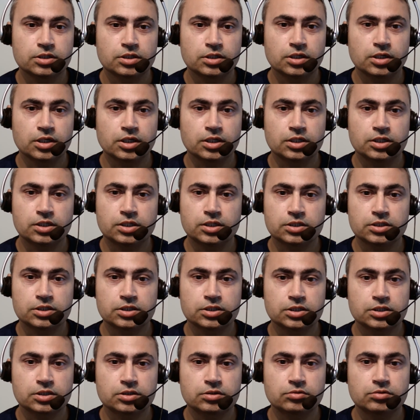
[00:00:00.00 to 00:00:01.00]
and it doesn't
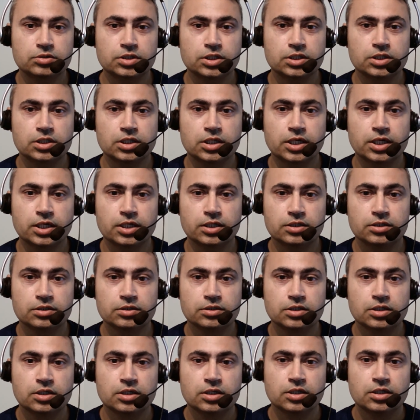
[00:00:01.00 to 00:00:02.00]
include any land.
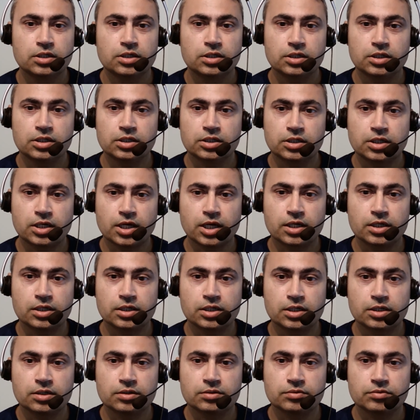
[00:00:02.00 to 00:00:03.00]
In
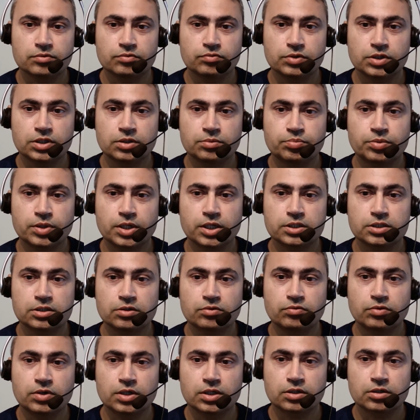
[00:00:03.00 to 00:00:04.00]
Canada, with the price
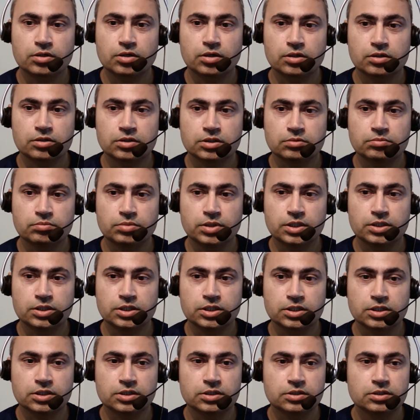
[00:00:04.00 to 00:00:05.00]
of one condo in
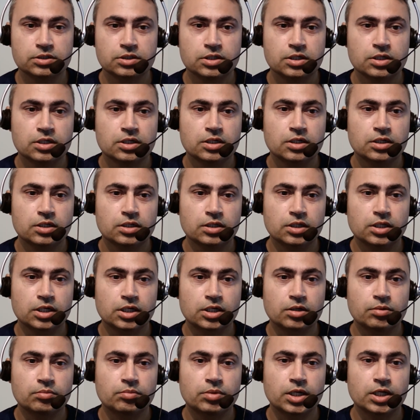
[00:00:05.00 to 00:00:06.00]
Beijing, they
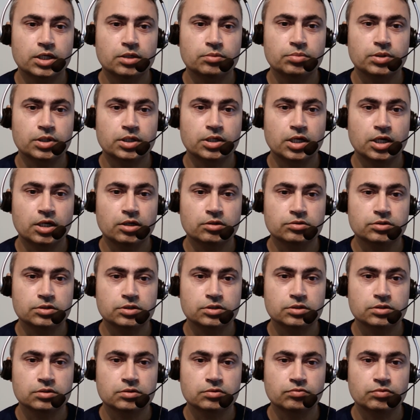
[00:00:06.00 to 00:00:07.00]
can buy a big
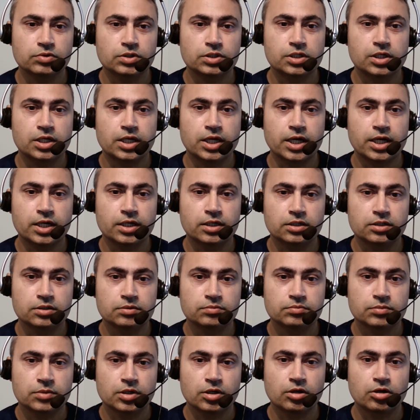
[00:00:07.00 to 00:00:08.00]
house with land
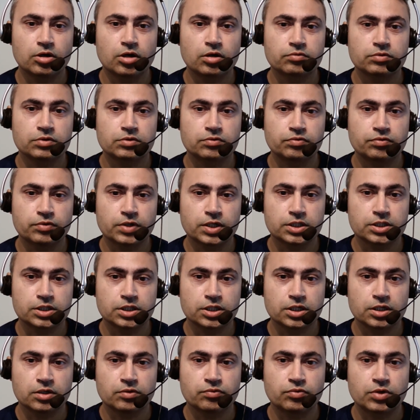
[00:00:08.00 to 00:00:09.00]
along with fresh
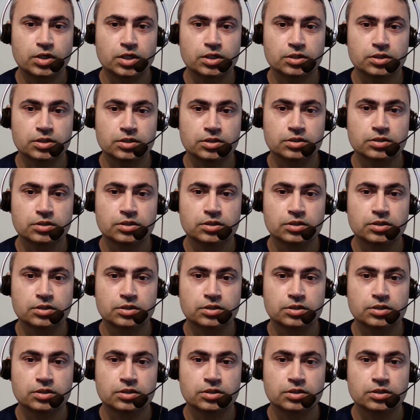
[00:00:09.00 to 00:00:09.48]
air and water,